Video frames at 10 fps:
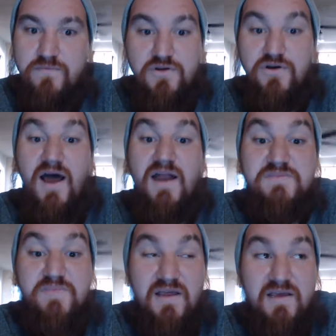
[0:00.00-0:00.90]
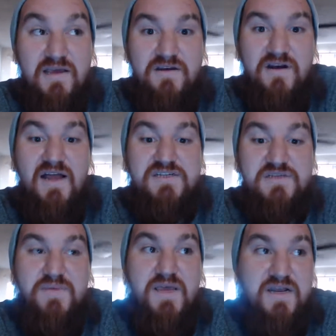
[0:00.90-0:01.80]
You're not expelling it. You're not
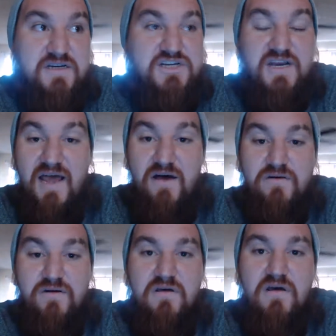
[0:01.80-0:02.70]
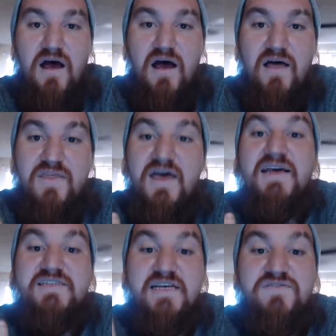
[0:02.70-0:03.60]
just peeing and shitting out uh, the
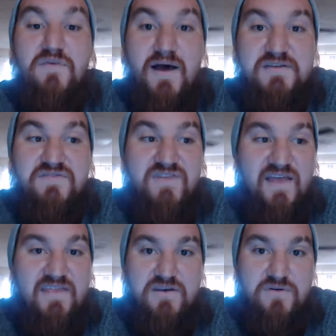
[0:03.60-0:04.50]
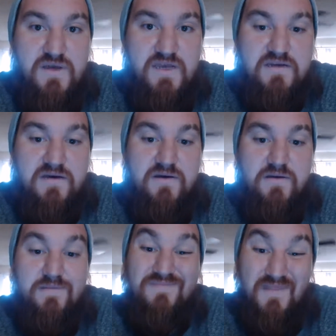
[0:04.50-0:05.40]
excessive amounts of fat that you eat
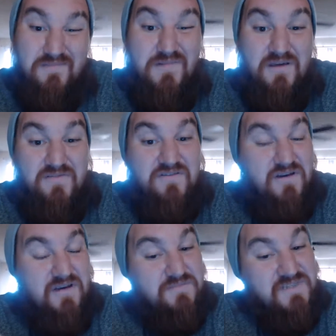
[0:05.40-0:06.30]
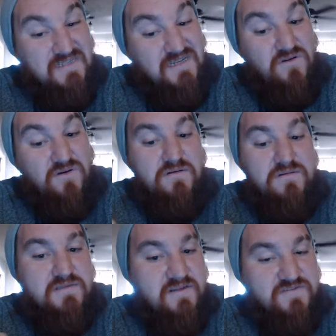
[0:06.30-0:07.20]
maybe if you're eating MCT
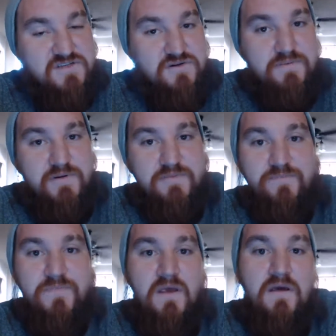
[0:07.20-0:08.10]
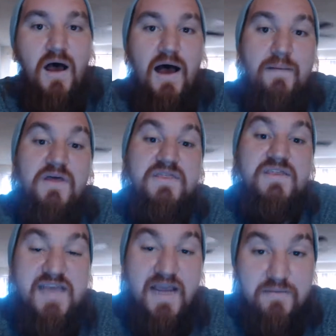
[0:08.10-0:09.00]
oil, different story, people. Um, the
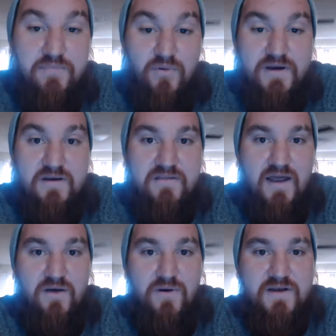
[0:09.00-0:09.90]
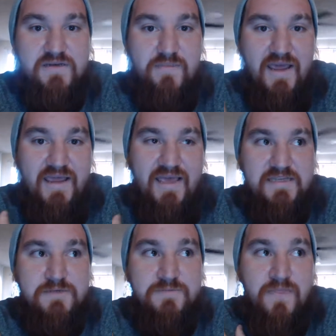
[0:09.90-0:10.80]
second point that I wanted to make
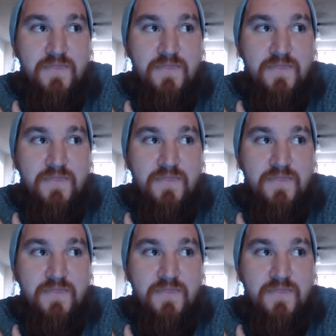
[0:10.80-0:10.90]
is